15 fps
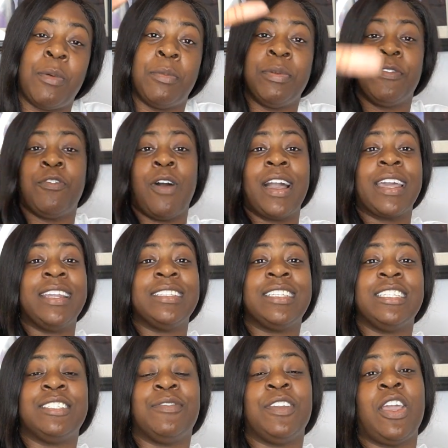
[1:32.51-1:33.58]
But before I get
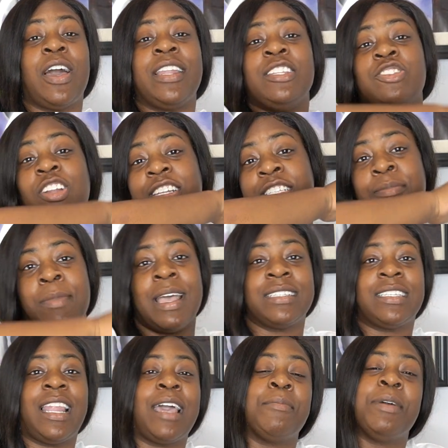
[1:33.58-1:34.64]
into this video, I need y'all to
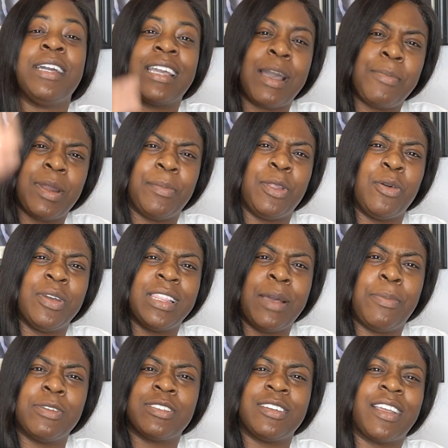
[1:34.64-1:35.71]
smash the like button, comment down below, hit
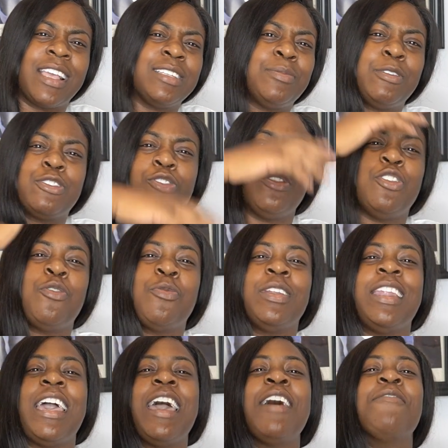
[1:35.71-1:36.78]
that post notification so you know
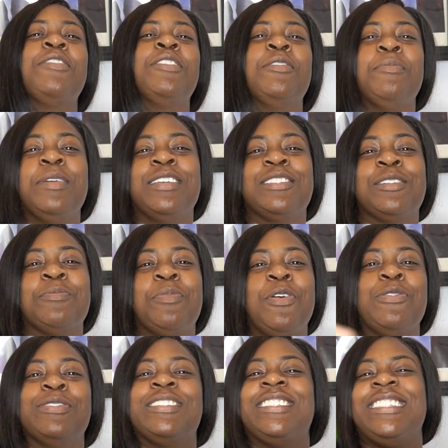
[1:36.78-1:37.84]
whenever the Binkster
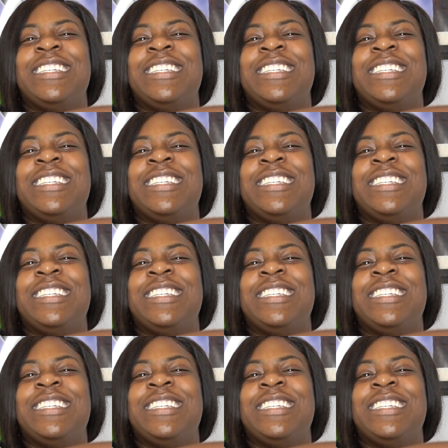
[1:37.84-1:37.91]
posts.